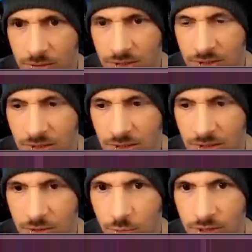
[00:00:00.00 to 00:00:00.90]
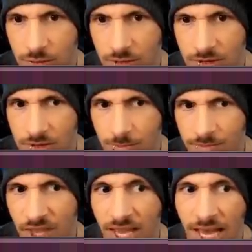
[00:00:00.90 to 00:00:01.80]
these, uh, these wind units.
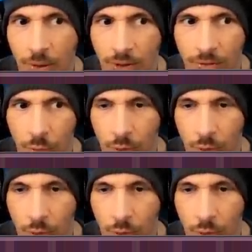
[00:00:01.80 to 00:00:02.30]
However, when